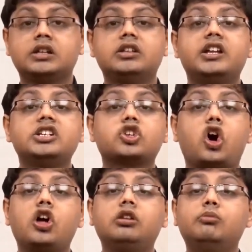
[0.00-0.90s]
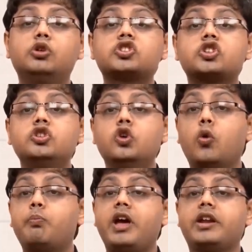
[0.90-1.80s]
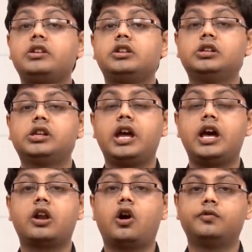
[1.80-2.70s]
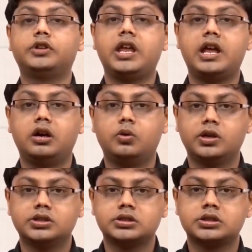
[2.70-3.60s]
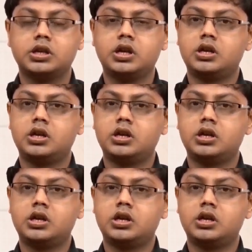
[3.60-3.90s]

there is almost no parental care of the young ones.